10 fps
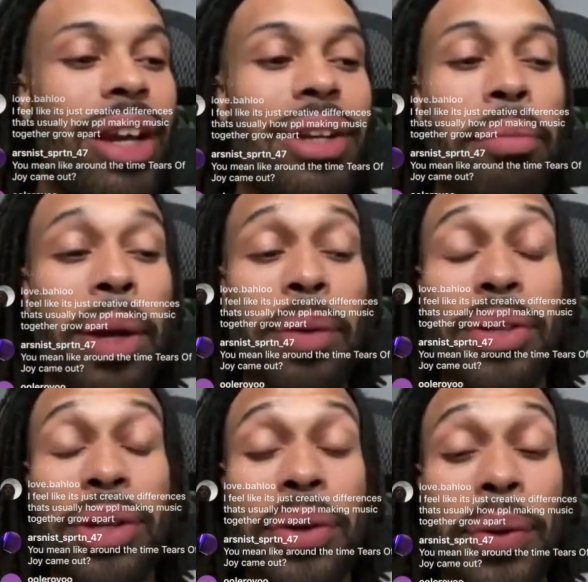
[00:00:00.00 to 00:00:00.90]
And then Mike
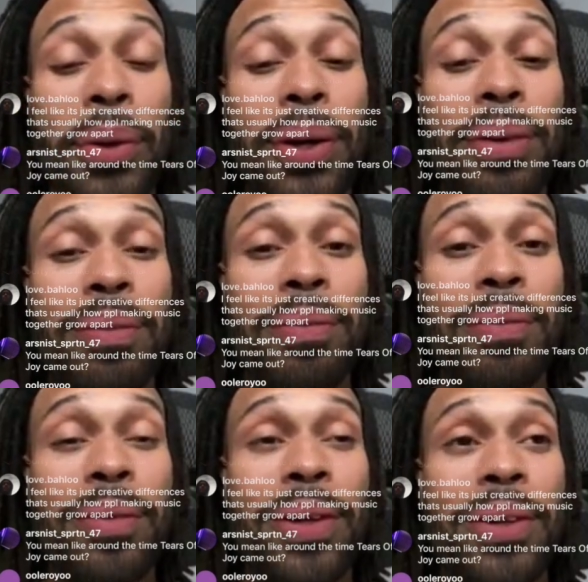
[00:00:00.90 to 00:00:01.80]
was at the door,
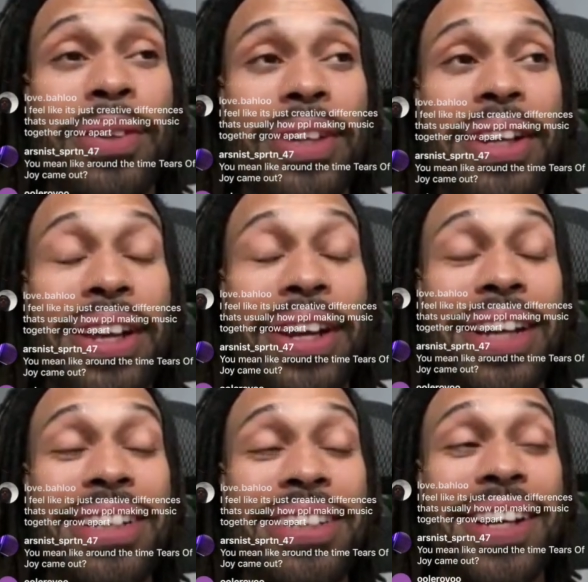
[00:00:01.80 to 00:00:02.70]
and then
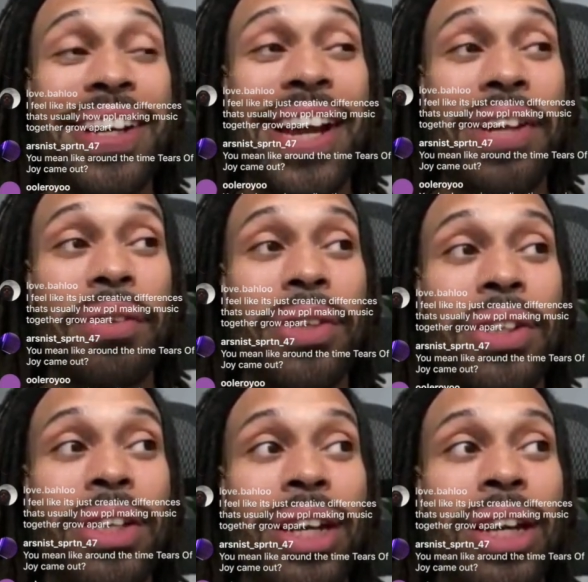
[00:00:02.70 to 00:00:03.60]
I decided to ask
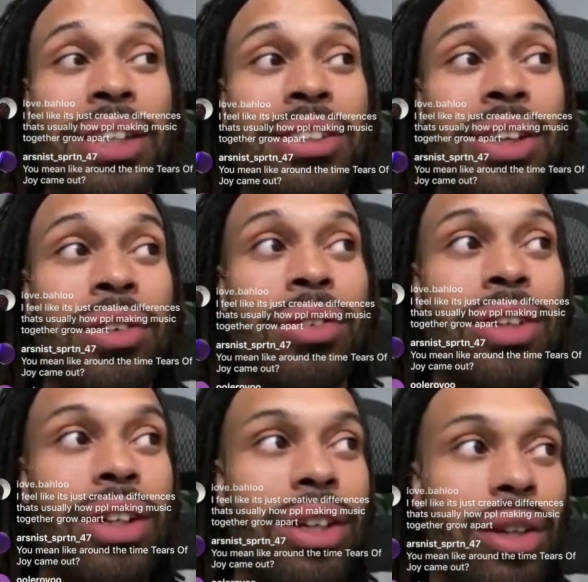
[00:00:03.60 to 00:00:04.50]
Wiki, and I started
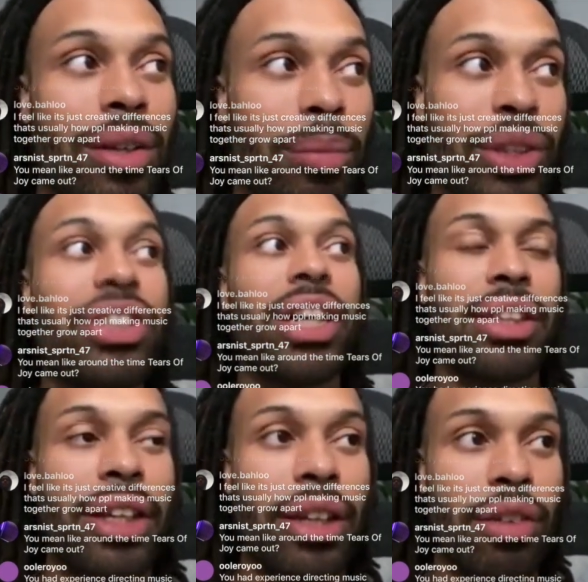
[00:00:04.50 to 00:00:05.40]

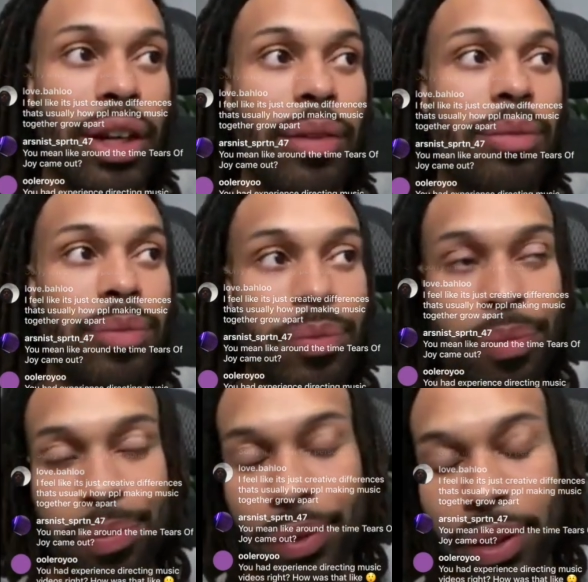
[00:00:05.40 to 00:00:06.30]
projecting, right?
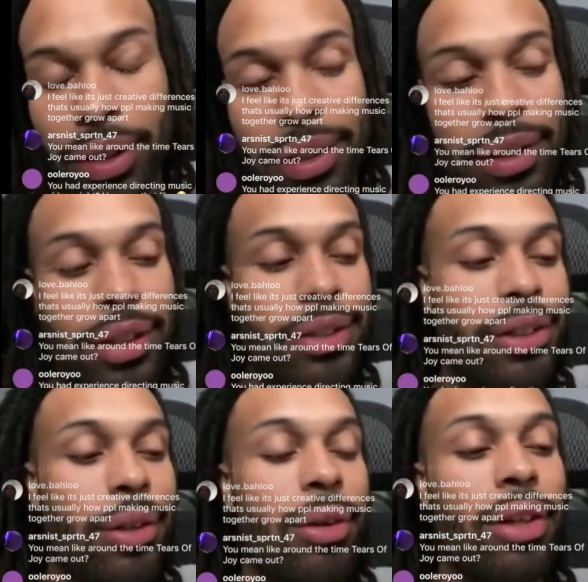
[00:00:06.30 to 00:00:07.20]

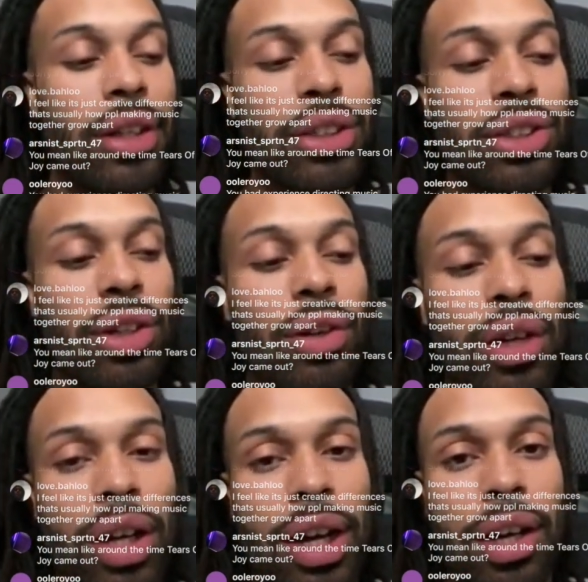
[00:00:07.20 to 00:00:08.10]
So
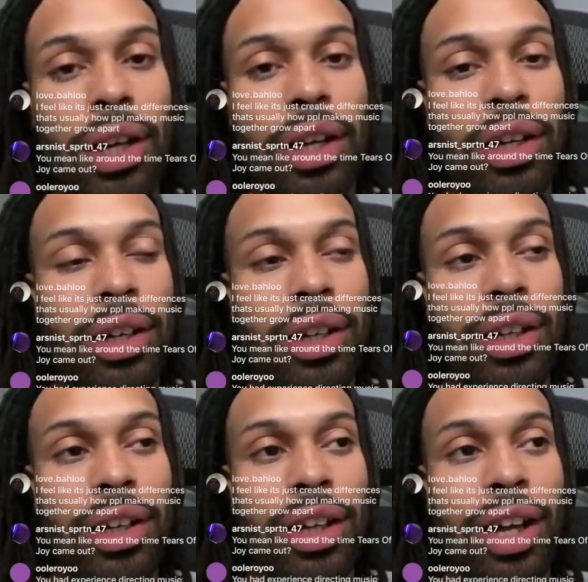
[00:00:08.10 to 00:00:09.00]
I
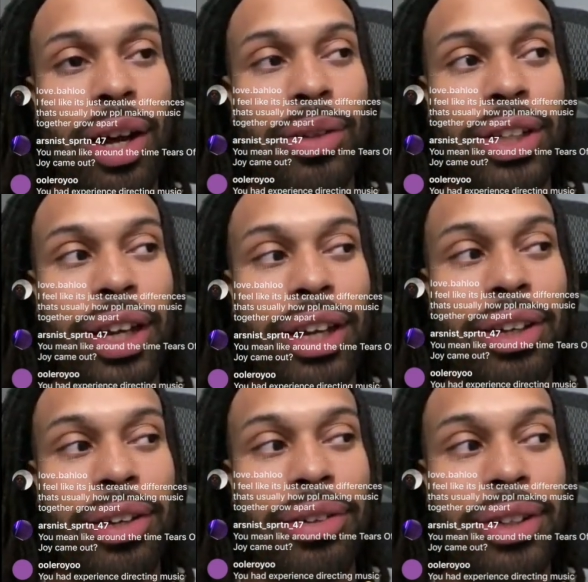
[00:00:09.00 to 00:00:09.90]
was like,
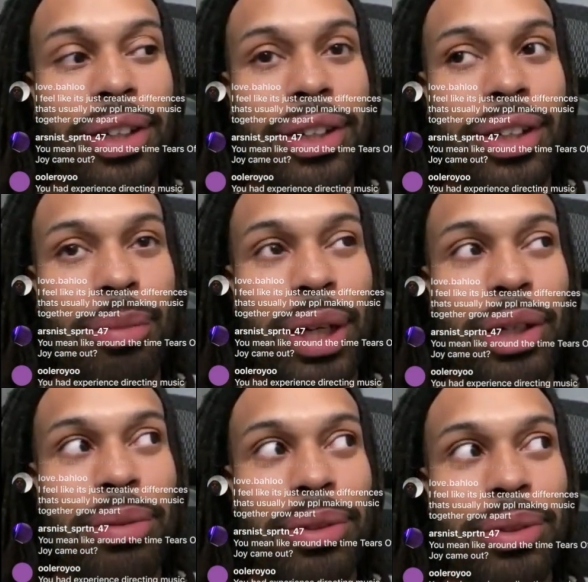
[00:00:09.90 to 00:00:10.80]
hey, yo, can
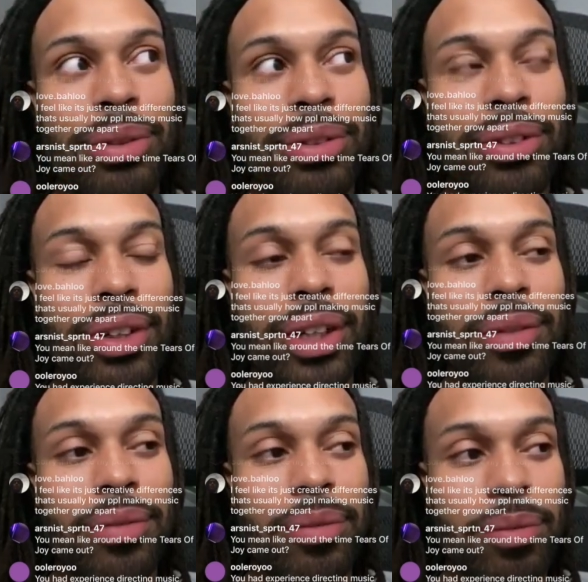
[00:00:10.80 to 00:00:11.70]
Mike come through, right?